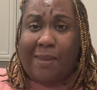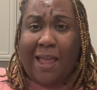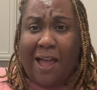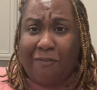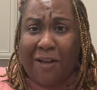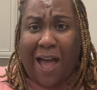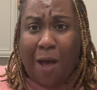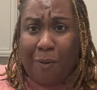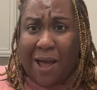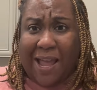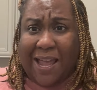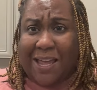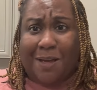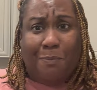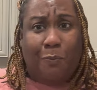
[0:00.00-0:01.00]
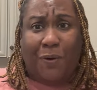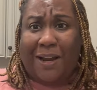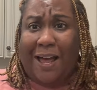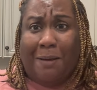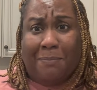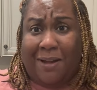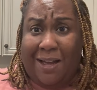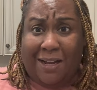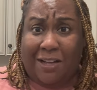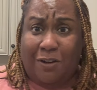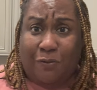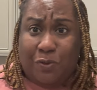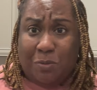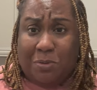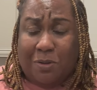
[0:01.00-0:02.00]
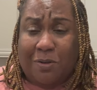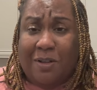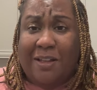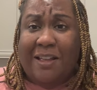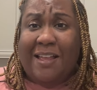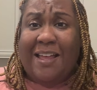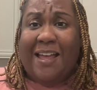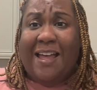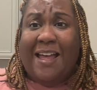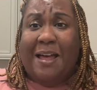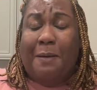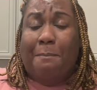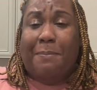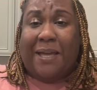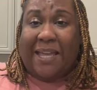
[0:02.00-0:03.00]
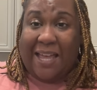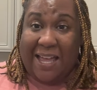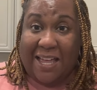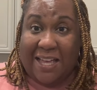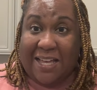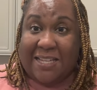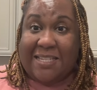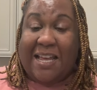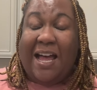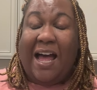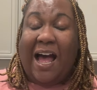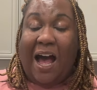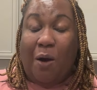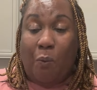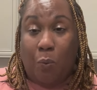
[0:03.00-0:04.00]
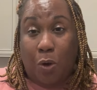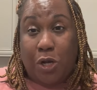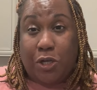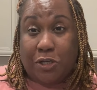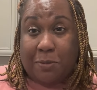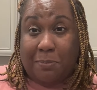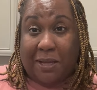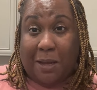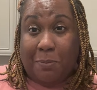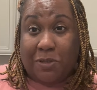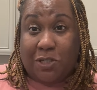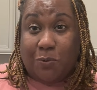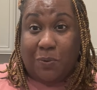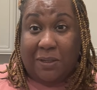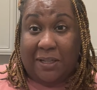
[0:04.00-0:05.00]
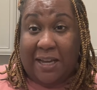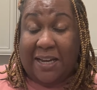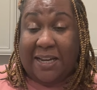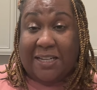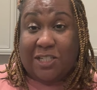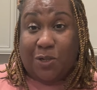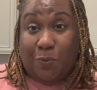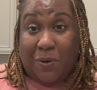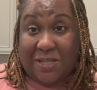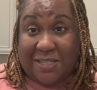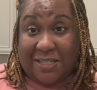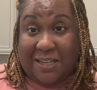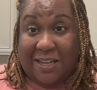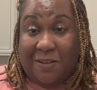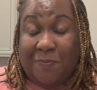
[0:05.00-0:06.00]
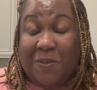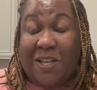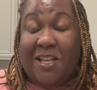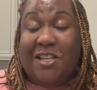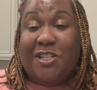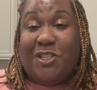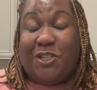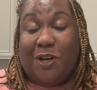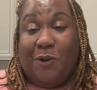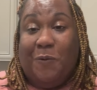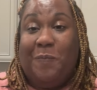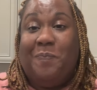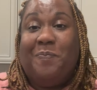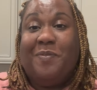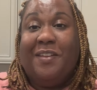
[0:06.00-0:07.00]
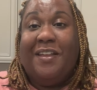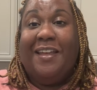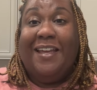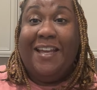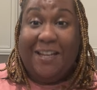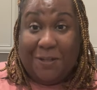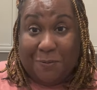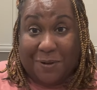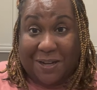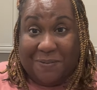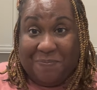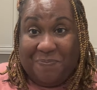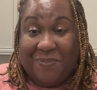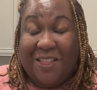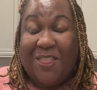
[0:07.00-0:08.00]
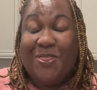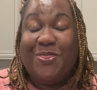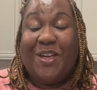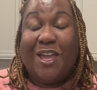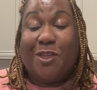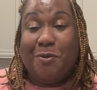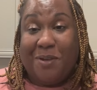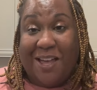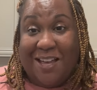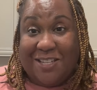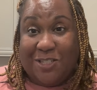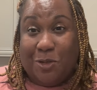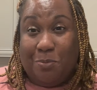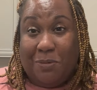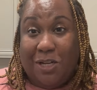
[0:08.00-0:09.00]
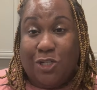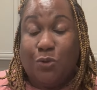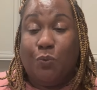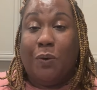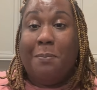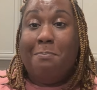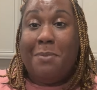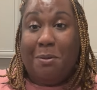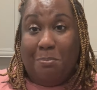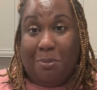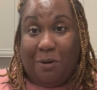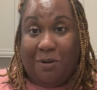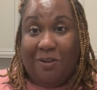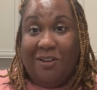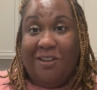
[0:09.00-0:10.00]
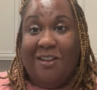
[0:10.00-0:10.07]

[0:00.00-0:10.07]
of how I am when I'm not comfortable, because I want you to be able to relate and to resonate. So anyway, thank you guys so much. Remember,